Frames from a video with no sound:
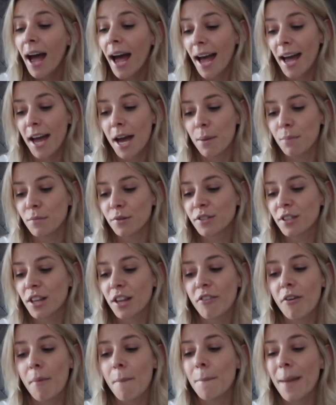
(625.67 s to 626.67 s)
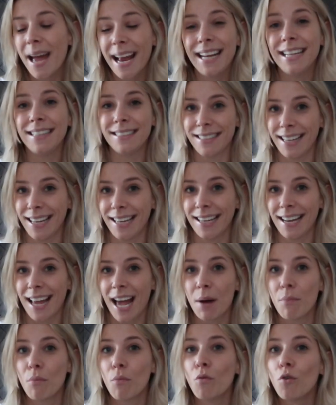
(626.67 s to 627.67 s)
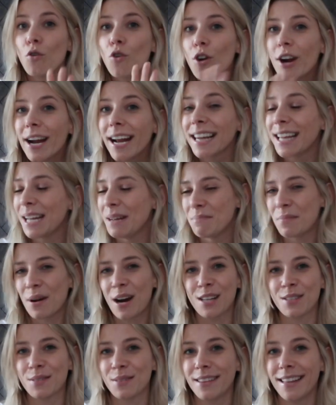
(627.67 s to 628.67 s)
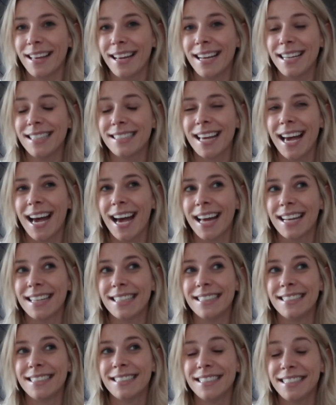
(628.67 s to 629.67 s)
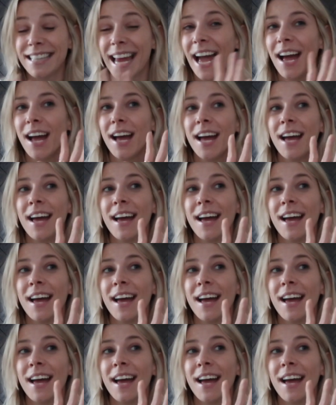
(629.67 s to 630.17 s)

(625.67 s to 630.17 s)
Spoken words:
So they're amazing. I'm really impressed with these, and yeah,